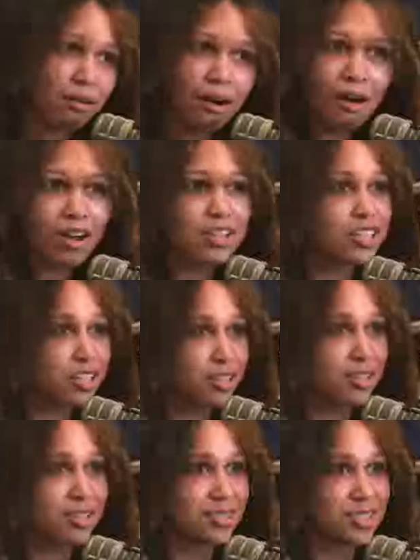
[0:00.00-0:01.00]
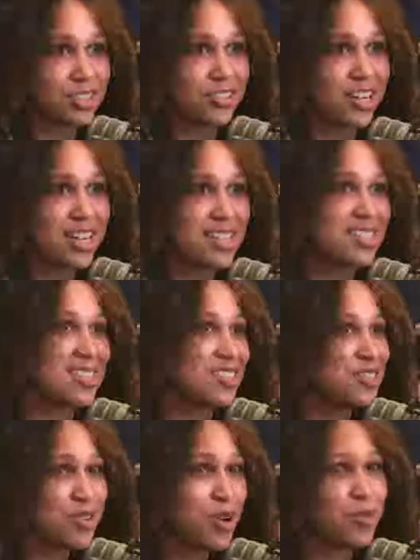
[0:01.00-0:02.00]
on your strands and
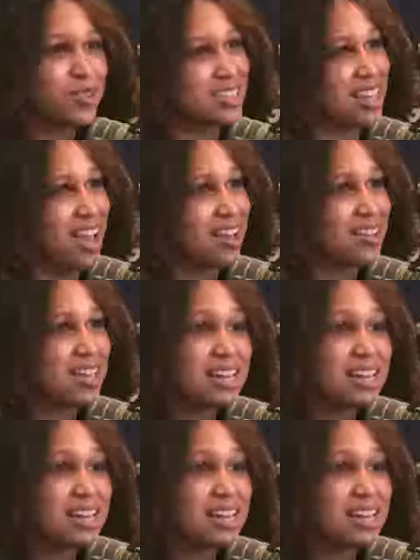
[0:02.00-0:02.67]
you don't want that.